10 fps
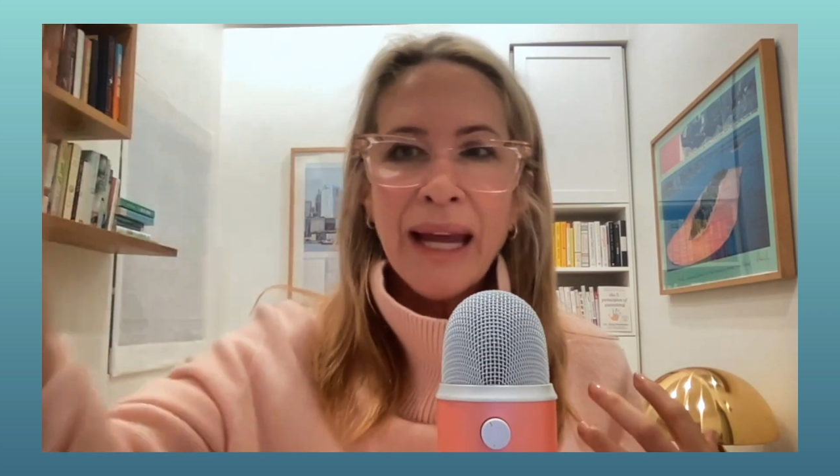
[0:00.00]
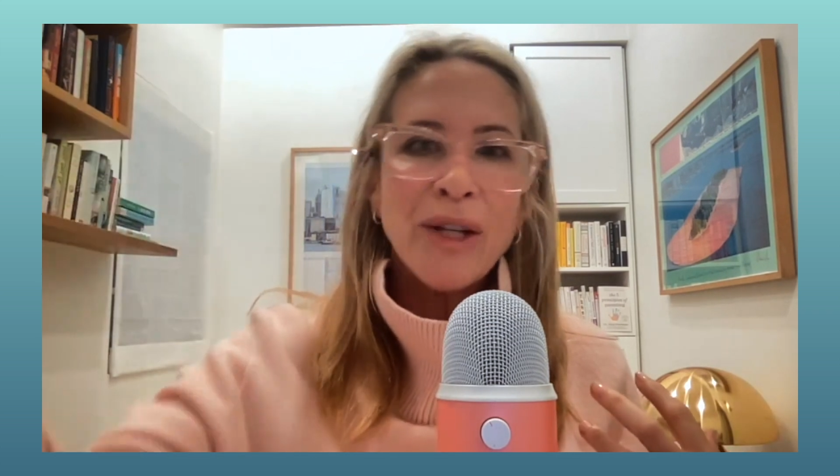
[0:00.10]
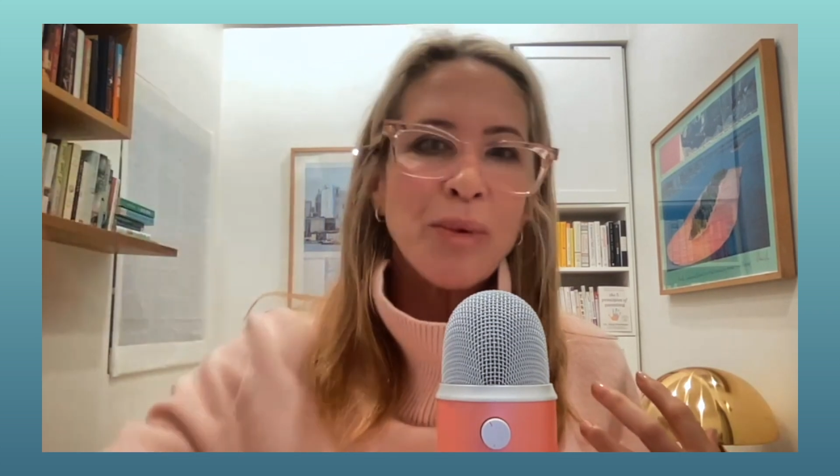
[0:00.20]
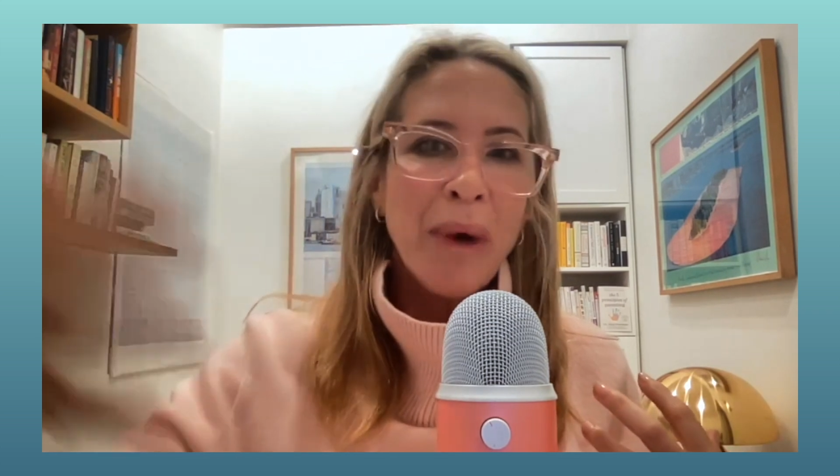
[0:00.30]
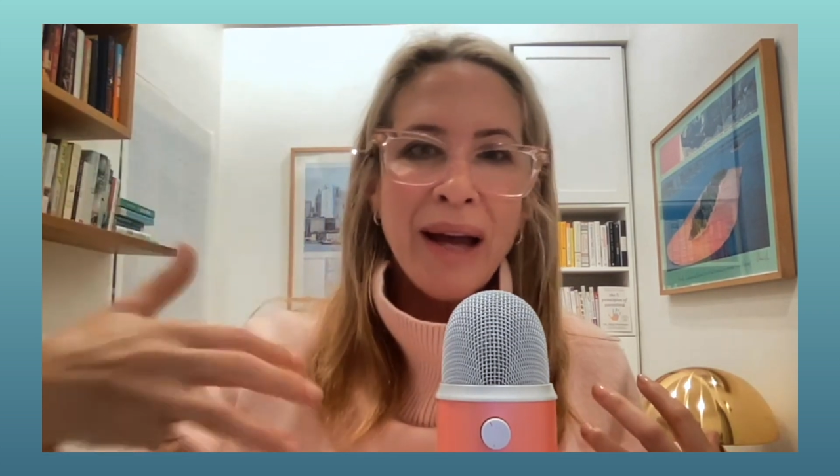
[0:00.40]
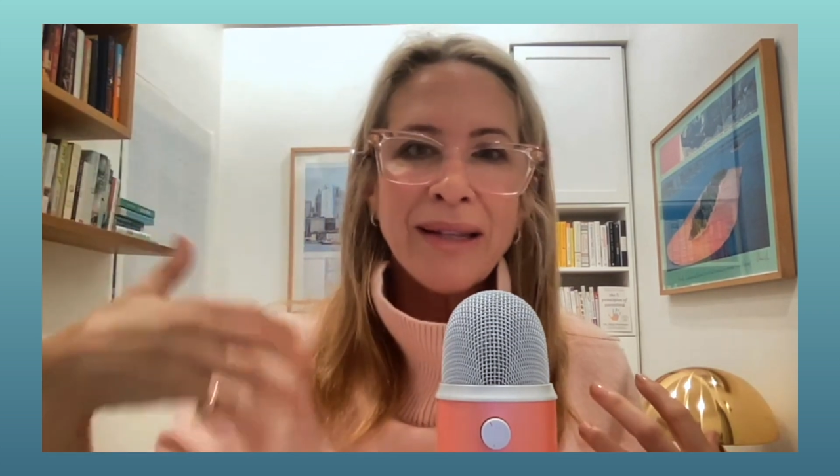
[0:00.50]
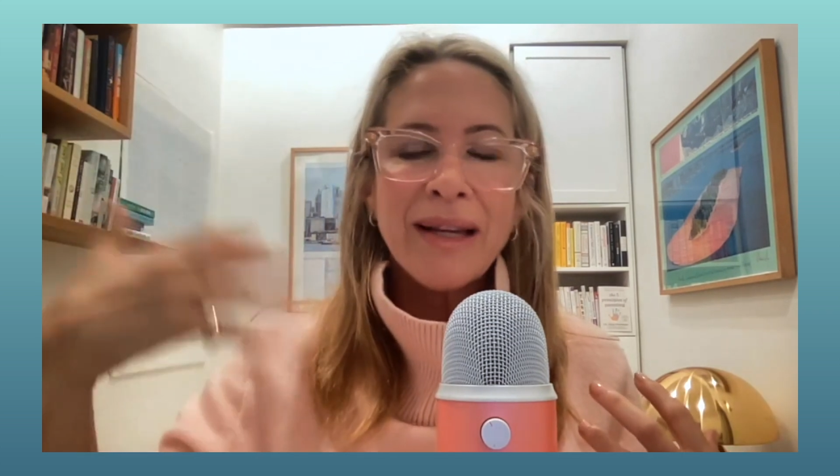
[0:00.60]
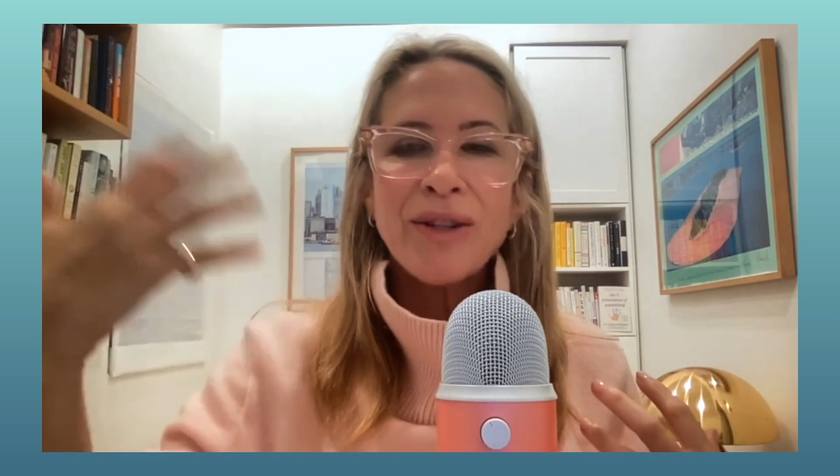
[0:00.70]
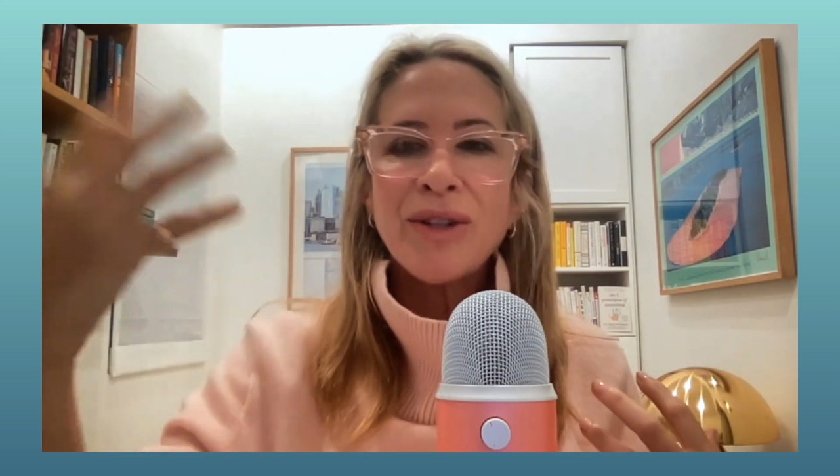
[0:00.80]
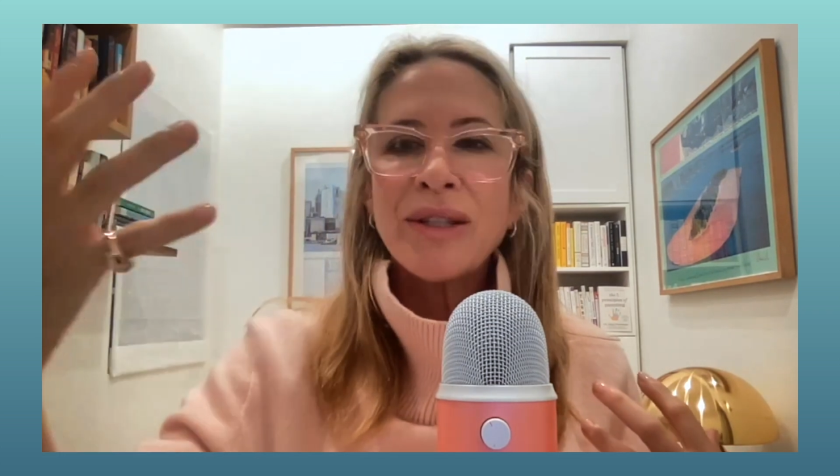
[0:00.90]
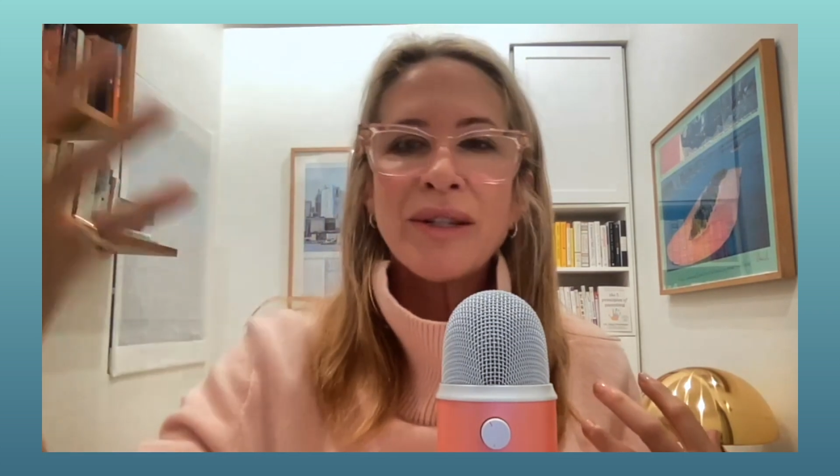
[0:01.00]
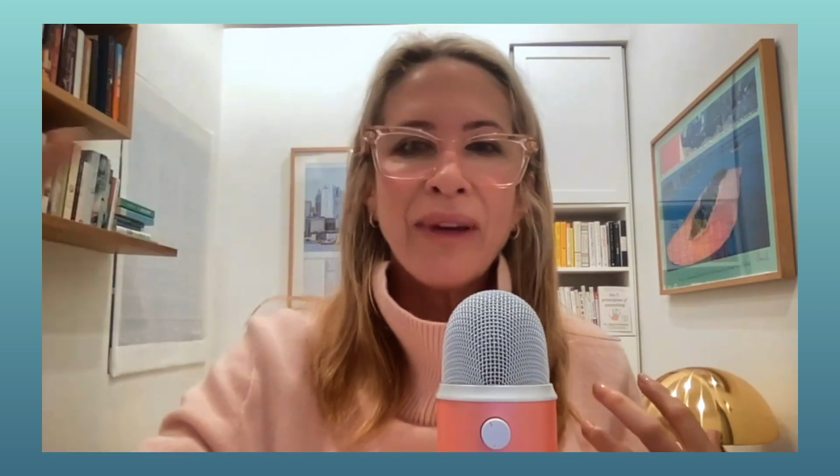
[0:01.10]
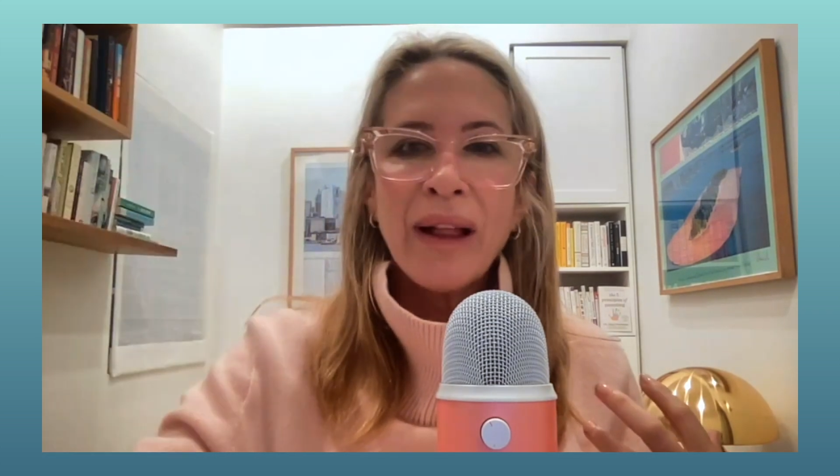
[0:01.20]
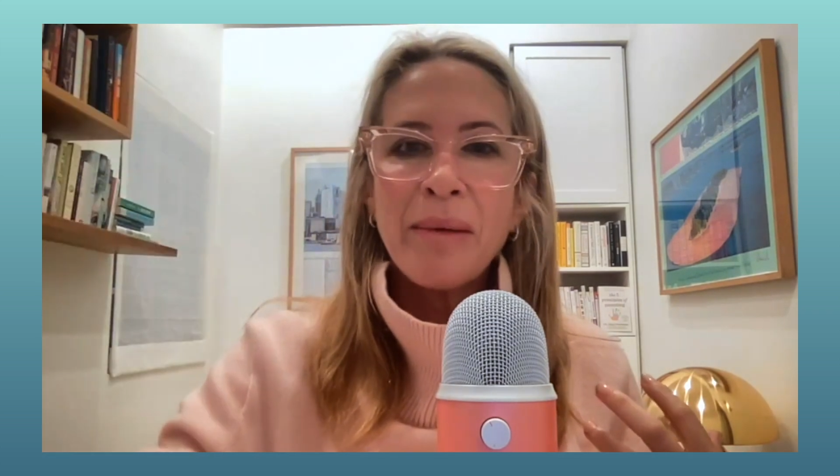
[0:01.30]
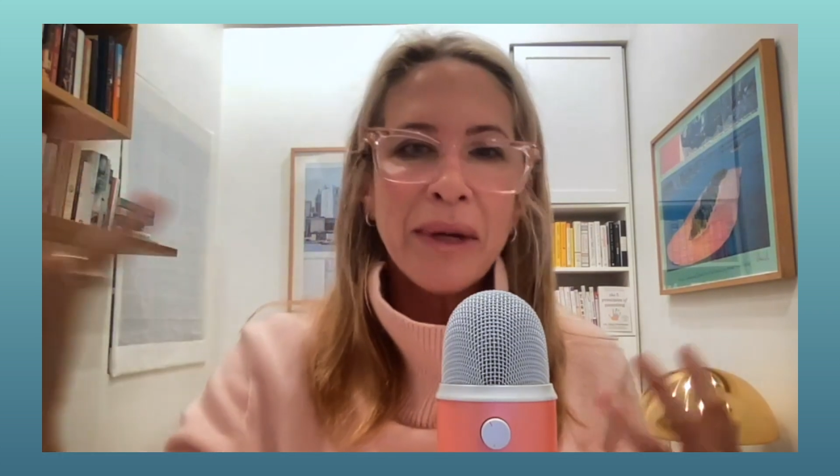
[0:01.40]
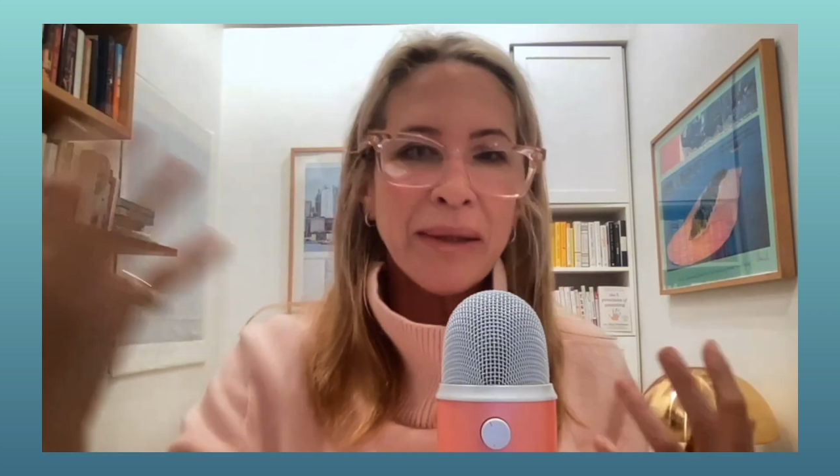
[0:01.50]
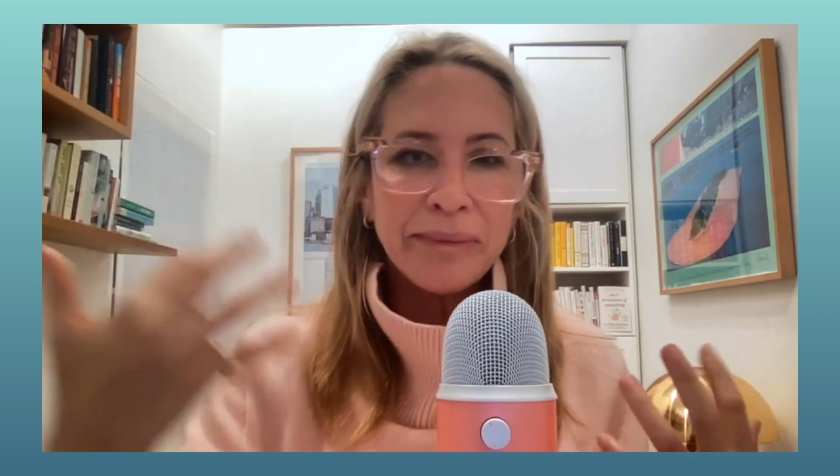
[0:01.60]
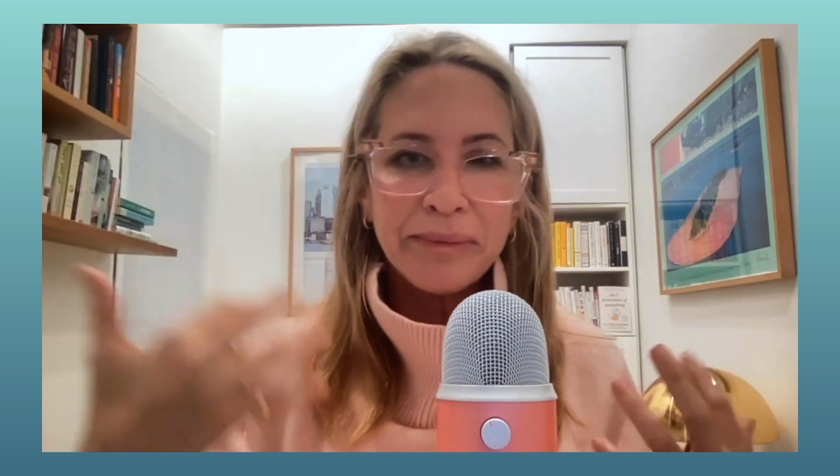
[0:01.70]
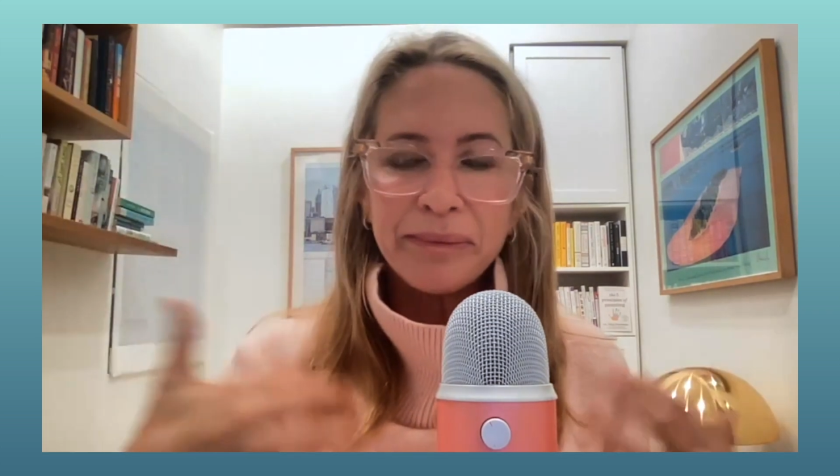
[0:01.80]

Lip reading: age-wise and just development